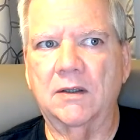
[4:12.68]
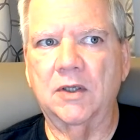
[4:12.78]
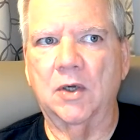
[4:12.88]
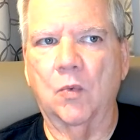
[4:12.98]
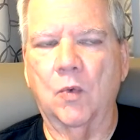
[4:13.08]

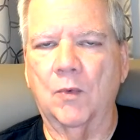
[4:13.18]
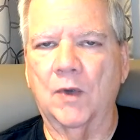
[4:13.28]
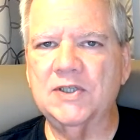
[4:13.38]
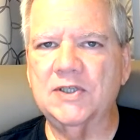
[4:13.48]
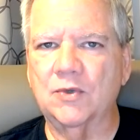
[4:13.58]

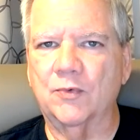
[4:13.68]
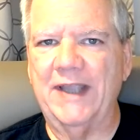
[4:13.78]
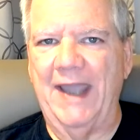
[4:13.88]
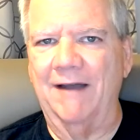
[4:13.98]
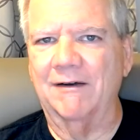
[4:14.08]
what's the
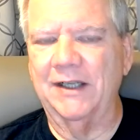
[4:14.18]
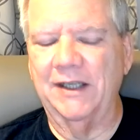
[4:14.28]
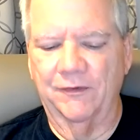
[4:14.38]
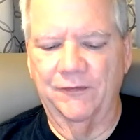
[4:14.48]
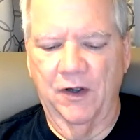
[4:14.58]
reality
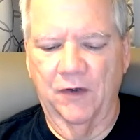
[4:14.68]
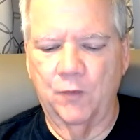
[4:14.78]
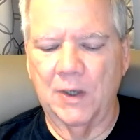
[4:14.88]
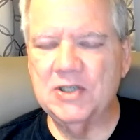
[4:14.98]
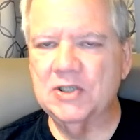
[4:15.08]
of
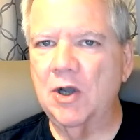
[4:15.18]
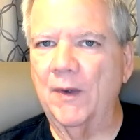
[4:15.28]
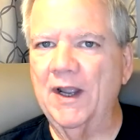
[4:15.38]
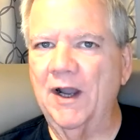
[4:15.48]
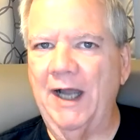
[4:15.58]
what's
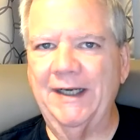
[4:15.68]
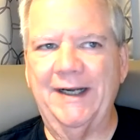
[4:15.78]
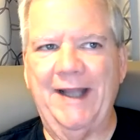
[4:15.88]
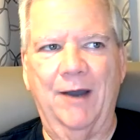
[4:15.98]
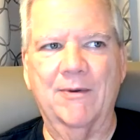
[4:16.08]
going on,
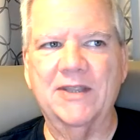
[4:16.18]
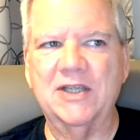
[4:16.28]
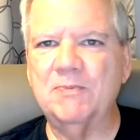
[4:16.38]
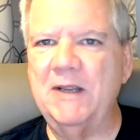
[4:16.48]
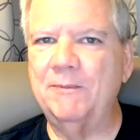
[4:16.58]
and how are
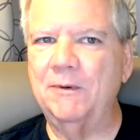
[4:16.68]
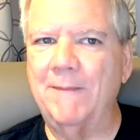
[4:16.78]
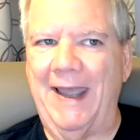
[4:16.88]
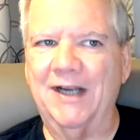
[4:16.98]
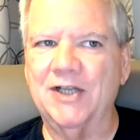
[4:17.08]
these people
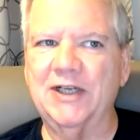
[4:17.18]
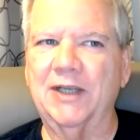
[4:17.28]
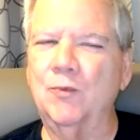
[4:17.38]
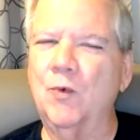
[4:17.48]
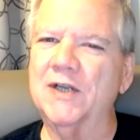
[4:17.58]
managing,
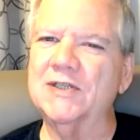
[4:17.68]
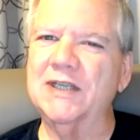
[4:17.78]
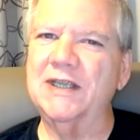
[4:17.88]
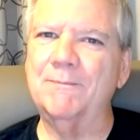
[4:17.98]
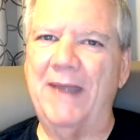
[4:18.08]
and what is
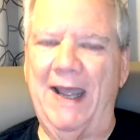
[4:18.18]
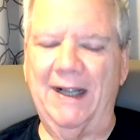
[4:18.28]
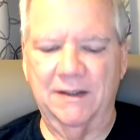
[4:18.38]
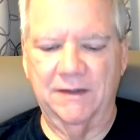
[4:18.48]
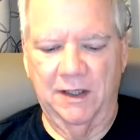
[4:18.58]
the
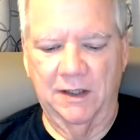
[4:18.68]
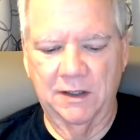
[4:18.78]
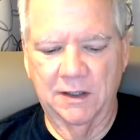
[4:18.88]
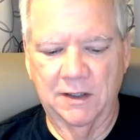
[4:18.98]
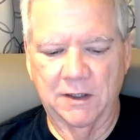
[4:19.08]
impact in the
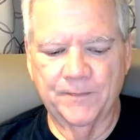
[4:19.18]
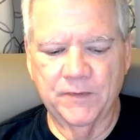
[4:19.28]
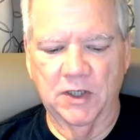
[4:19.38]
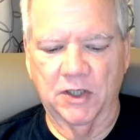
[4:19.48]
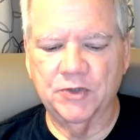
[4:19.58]

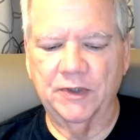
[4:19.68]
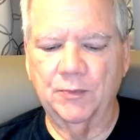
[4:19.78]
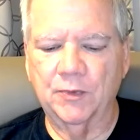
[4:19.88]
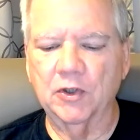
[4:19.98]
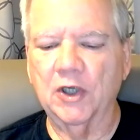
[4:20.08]
country?
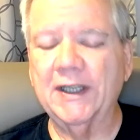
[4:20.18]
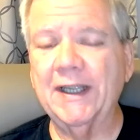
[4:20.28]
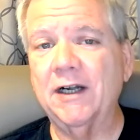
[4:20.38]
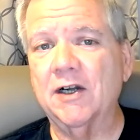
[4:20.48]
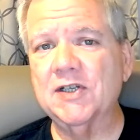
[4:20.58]
We're looking
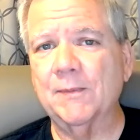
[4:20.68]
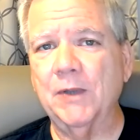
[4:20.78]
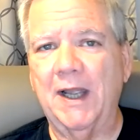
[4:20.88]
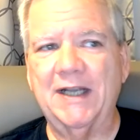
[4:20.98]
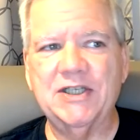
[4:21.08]
at our
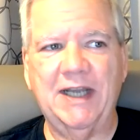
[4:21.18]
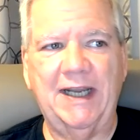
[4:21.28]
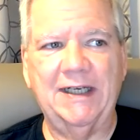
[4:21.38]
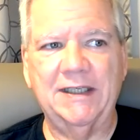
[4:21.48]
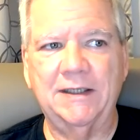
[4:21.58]
supply
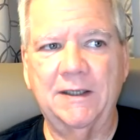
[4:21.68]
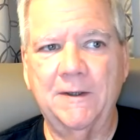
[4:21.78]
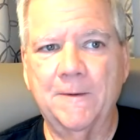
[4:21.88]
chain, and